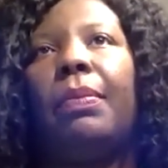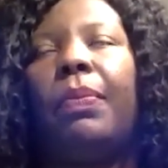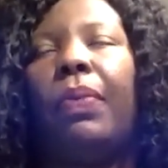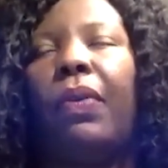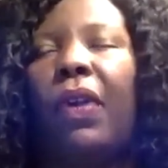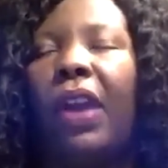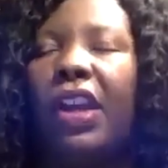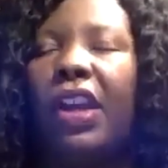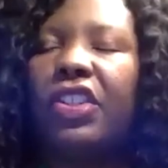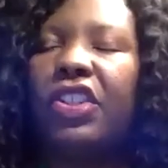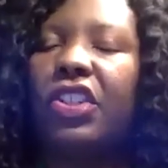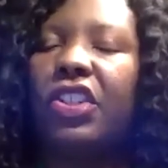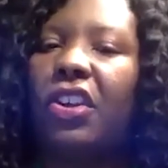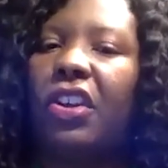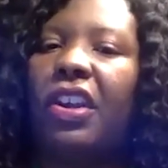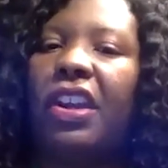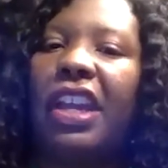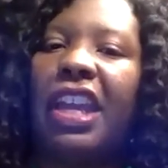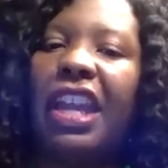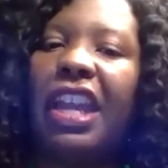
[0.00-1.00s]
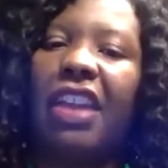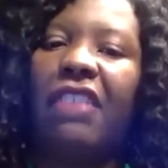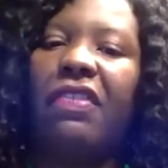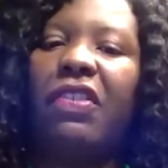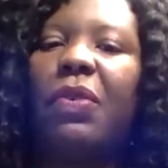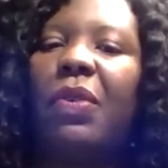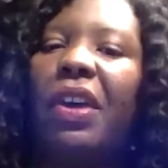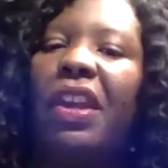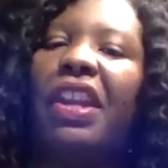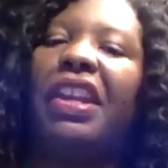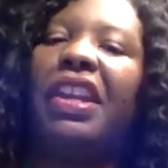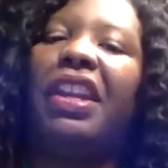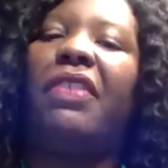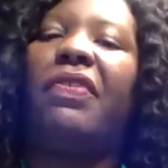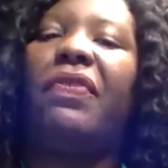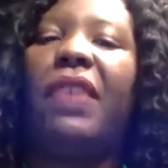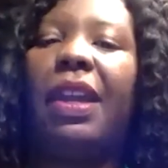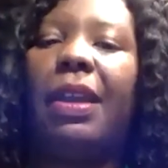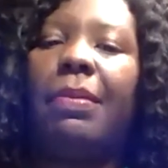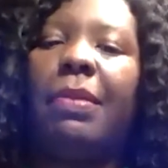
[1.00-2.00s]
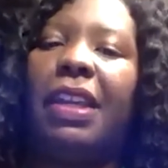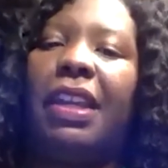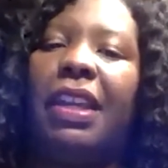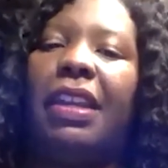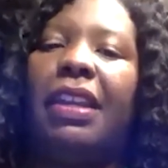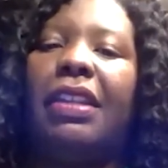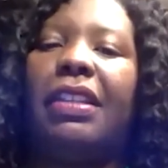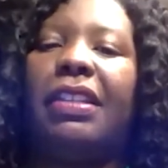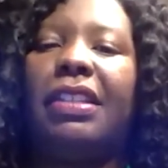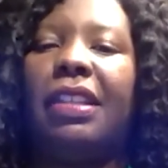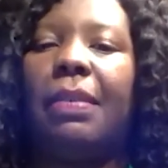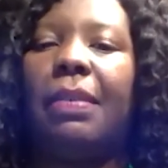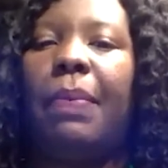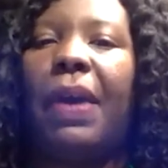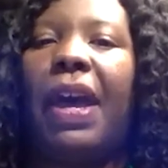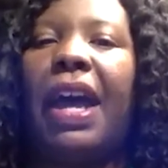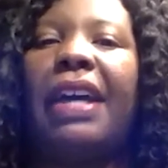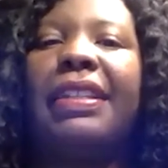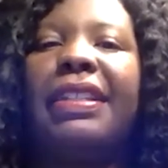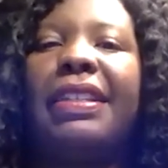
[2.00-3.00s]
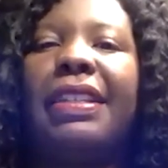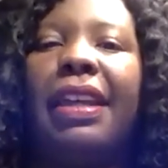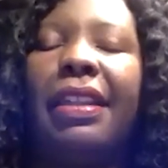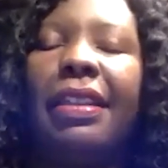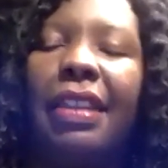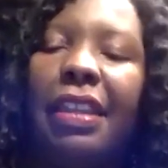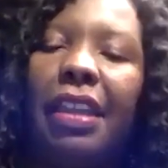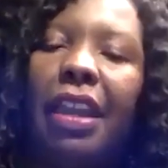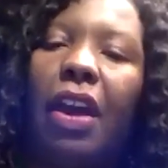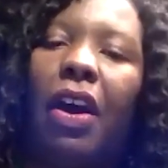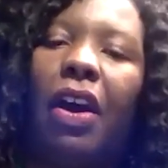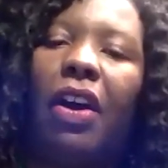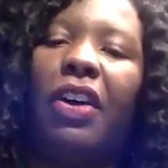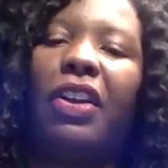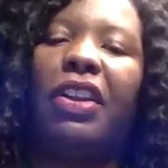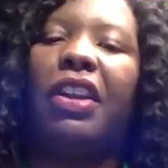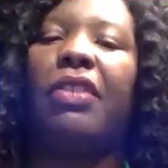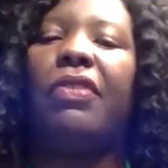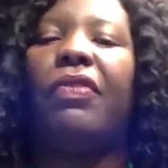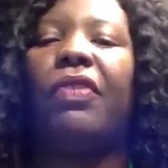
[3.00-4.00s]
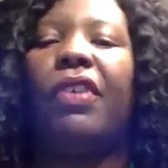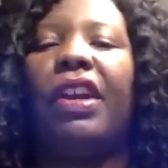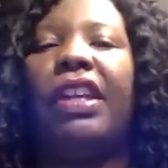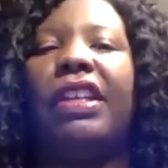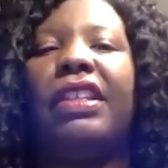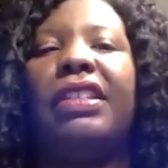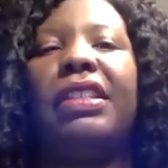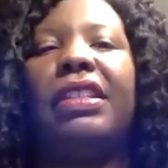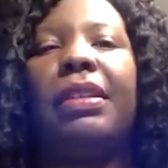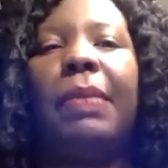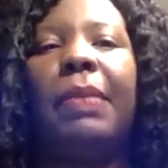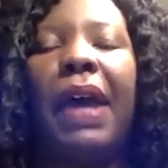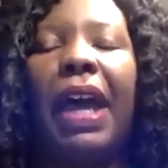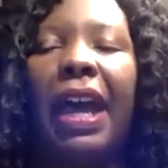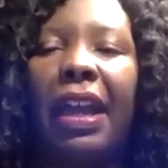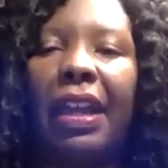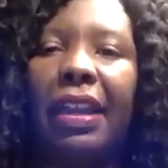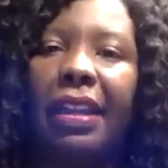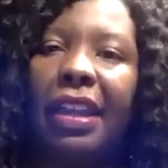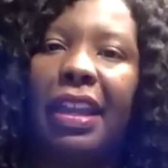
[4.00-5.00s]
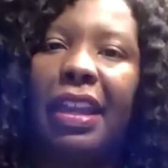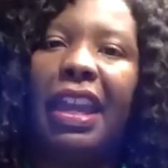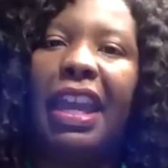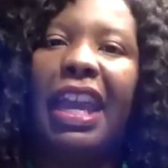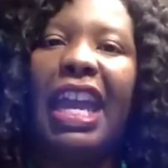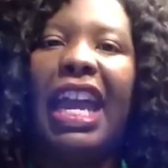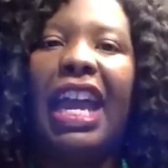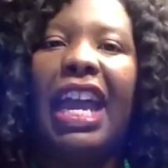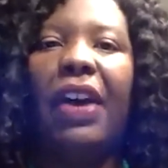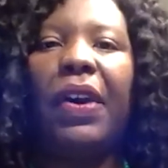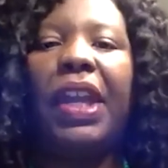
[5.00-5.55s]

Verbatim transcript: pressure everyone in their family to buy something all their friends mm-hmm. to buy mm-hmm.